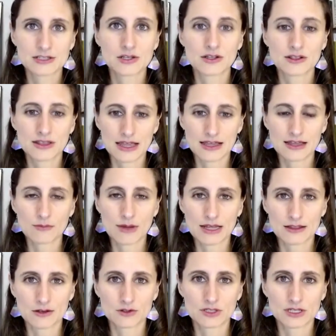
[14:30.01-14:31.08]
so that they can
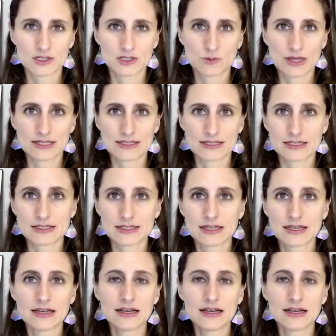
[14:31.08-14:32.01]
make those expenses,